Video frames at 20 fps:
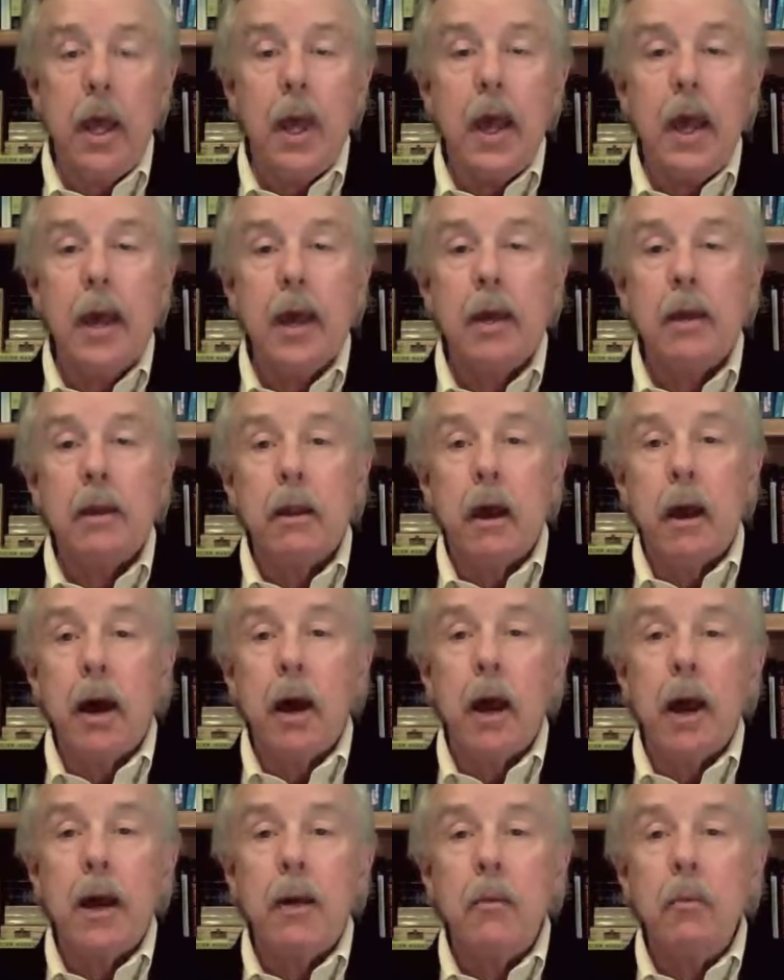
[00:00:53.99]
And
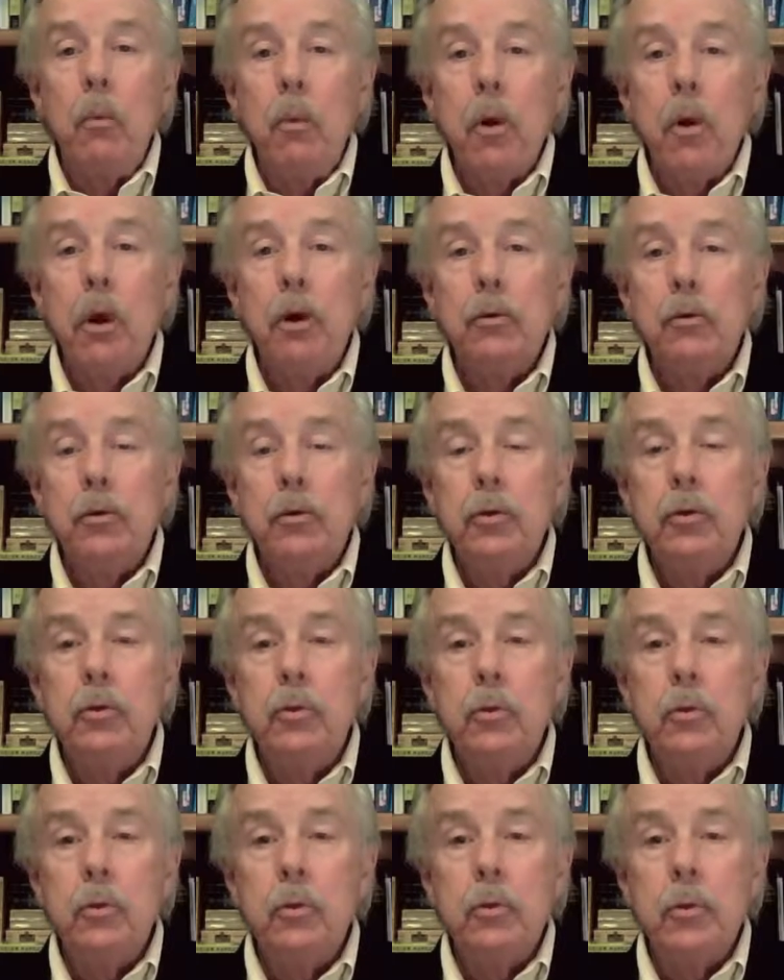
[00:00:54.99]
I want
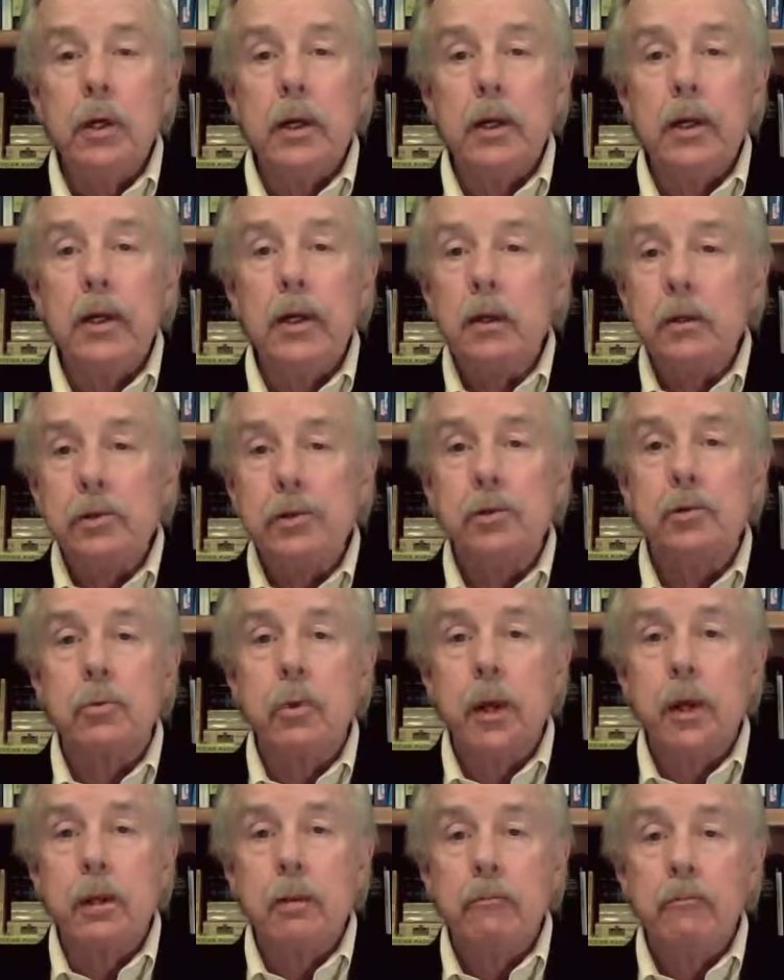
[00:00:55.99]
to
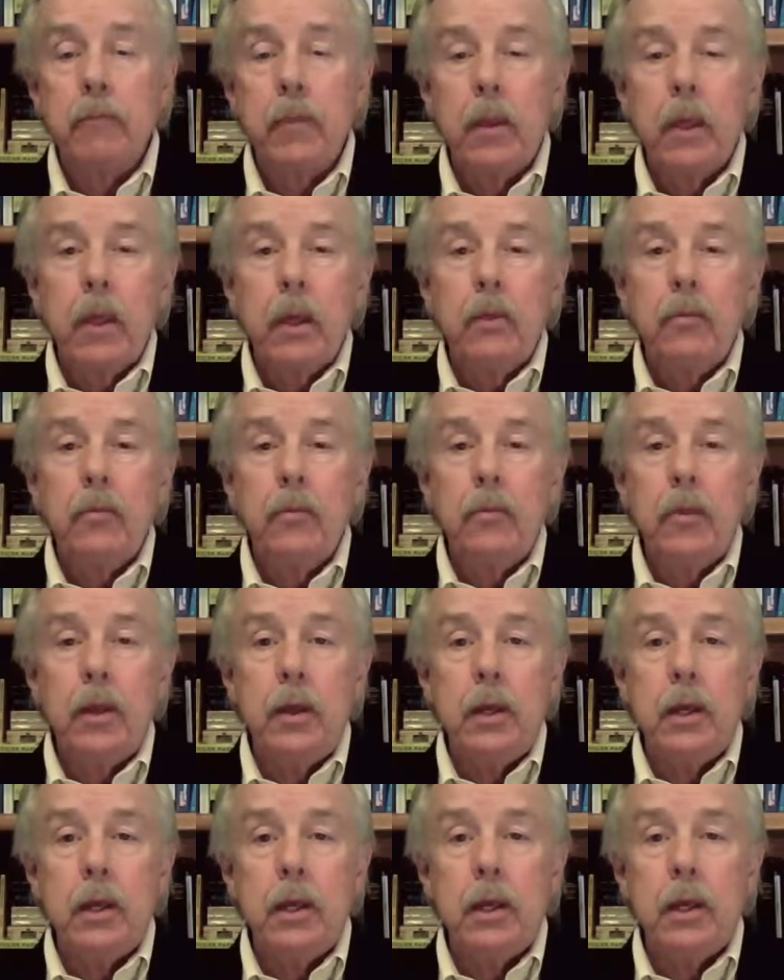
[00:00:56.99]
illustrate
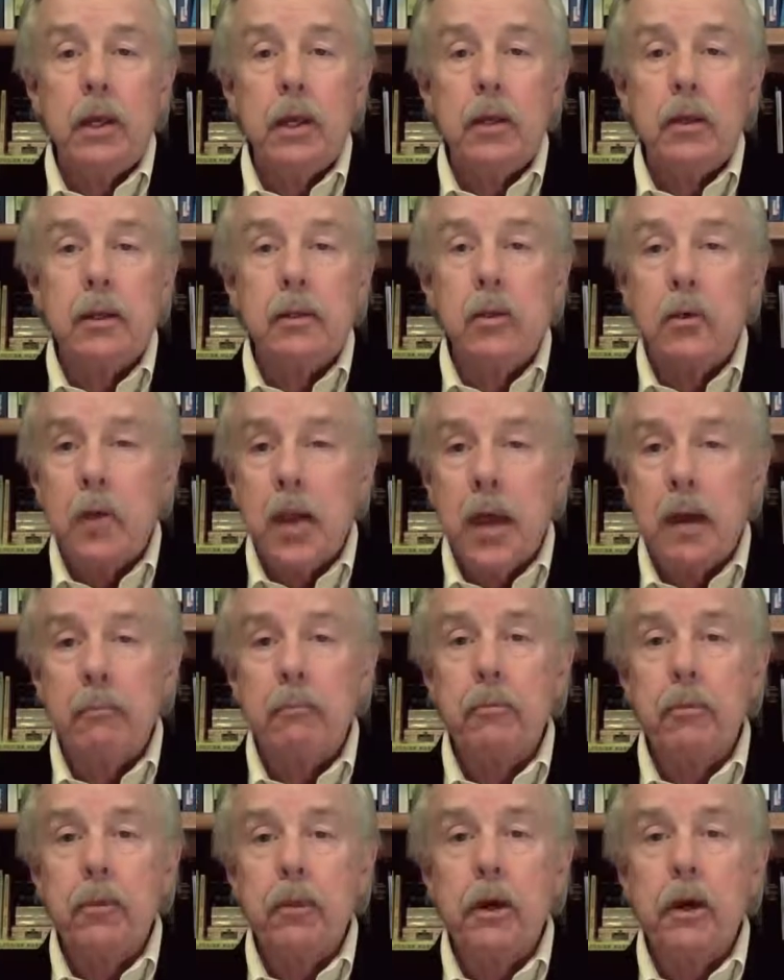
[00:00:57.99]
the
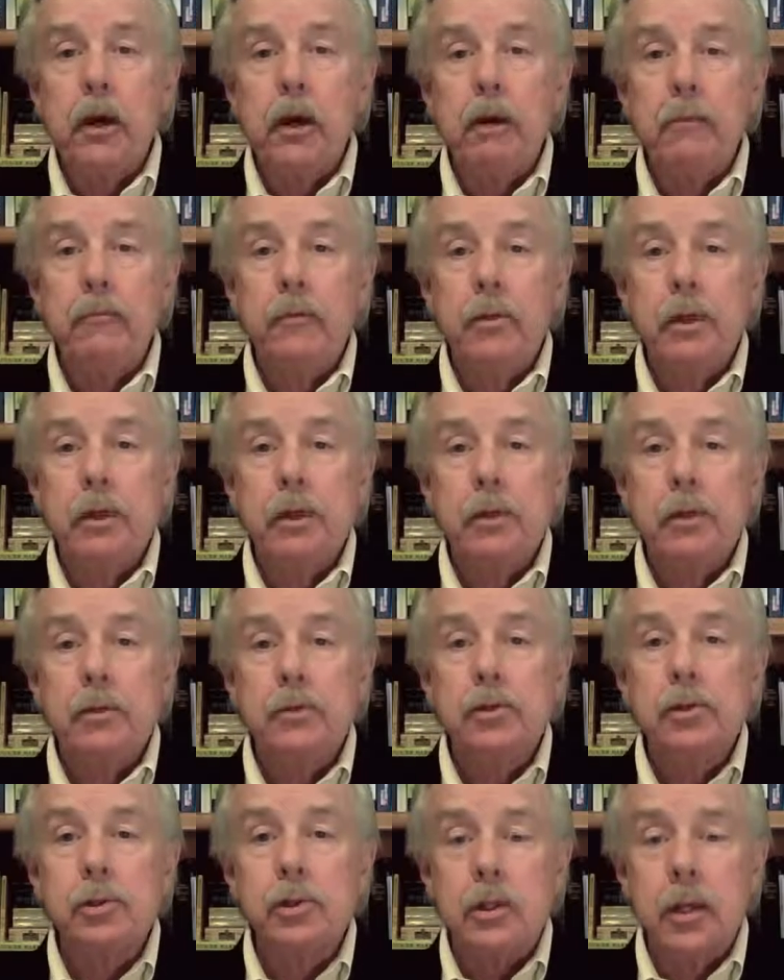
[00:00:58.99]
depth of the
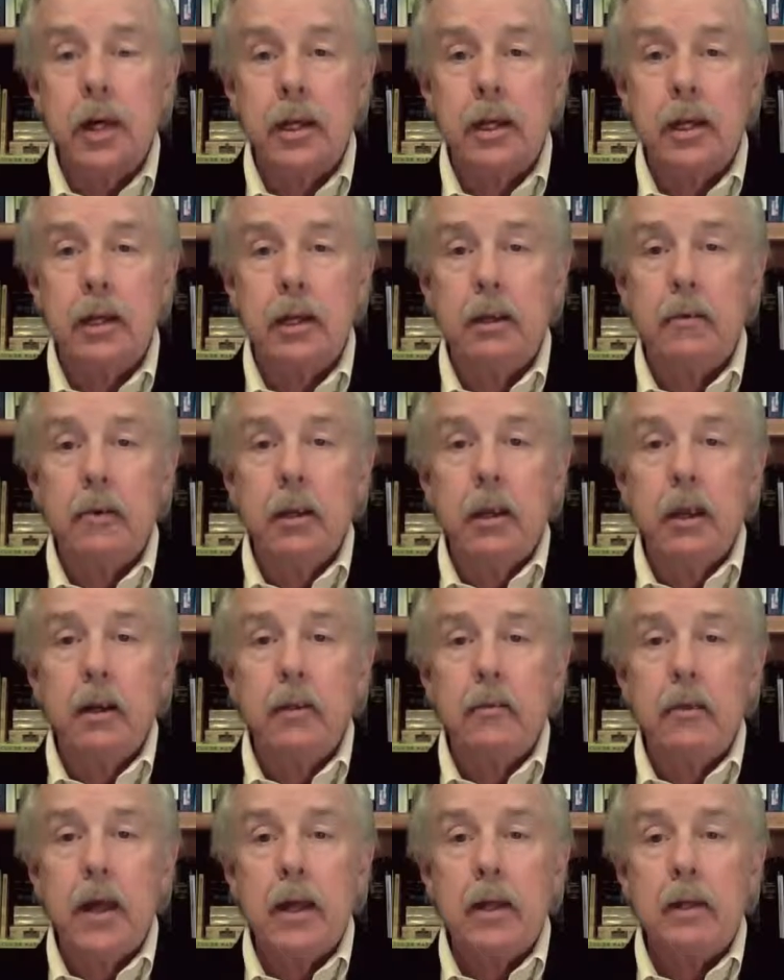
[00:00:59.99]
study
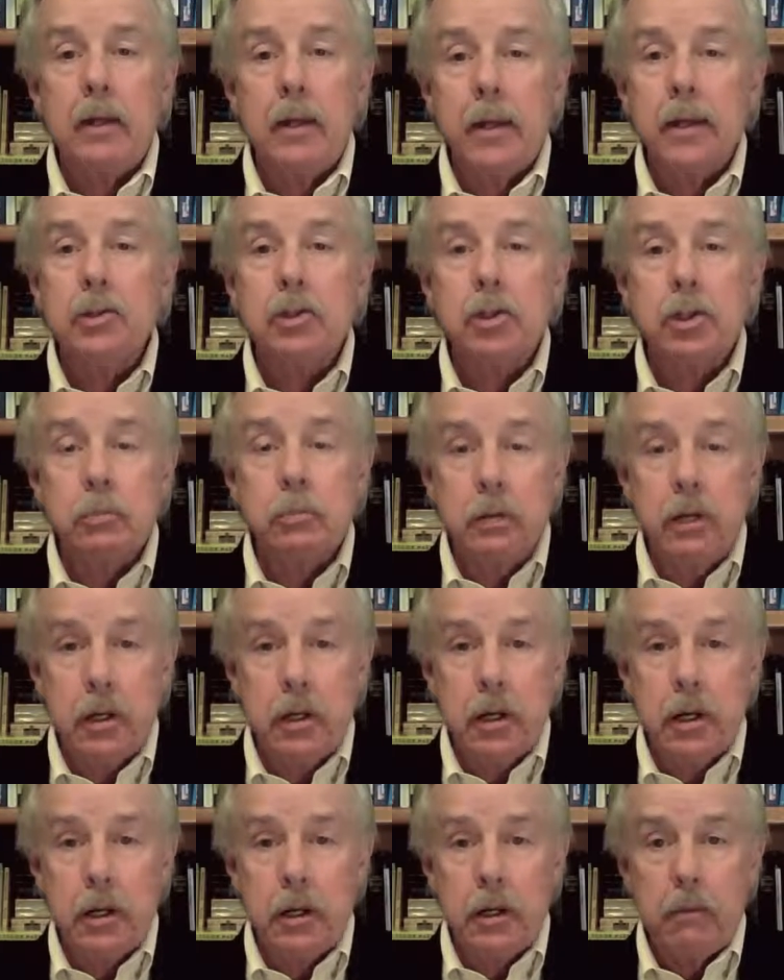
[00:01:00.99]
that needs to be
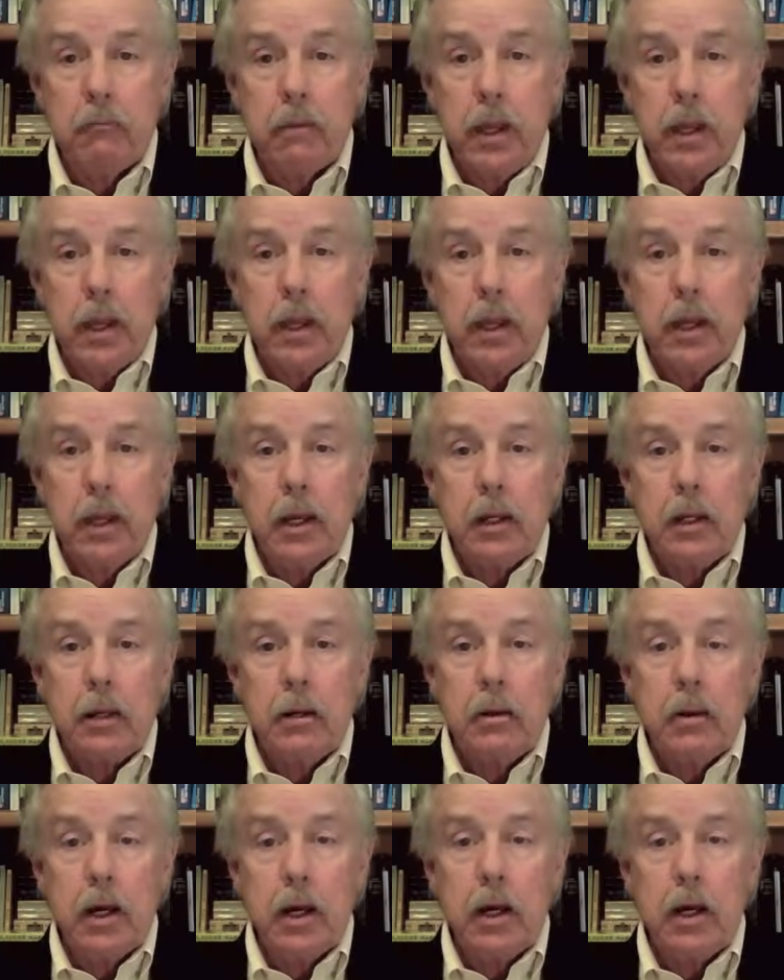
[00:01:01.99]
done
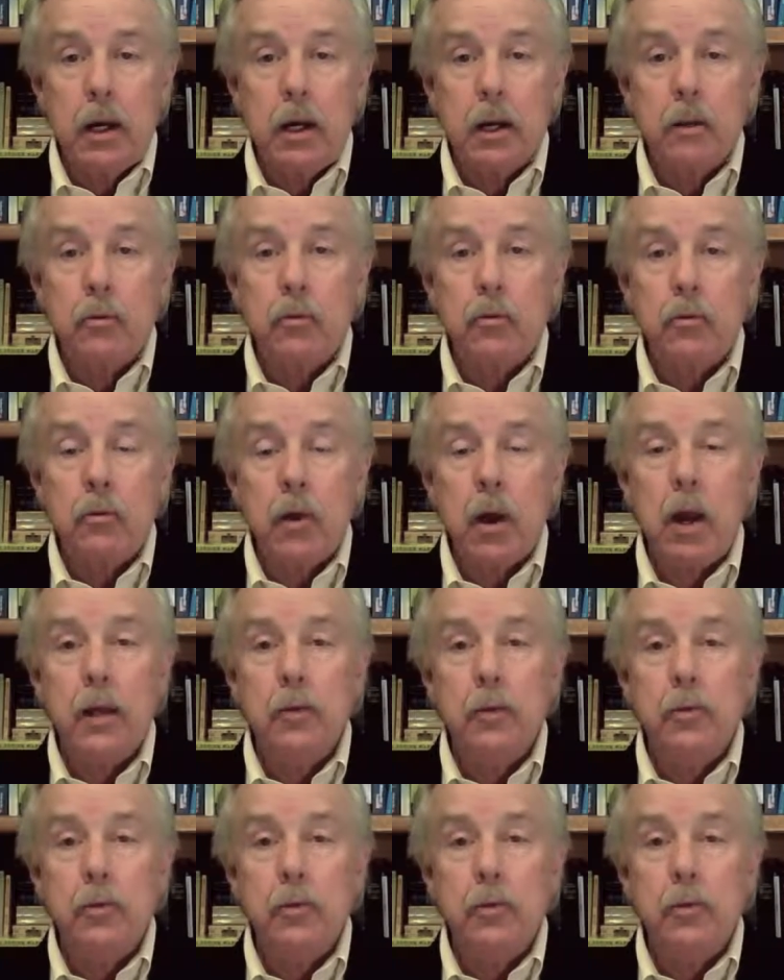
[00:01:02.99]
in trying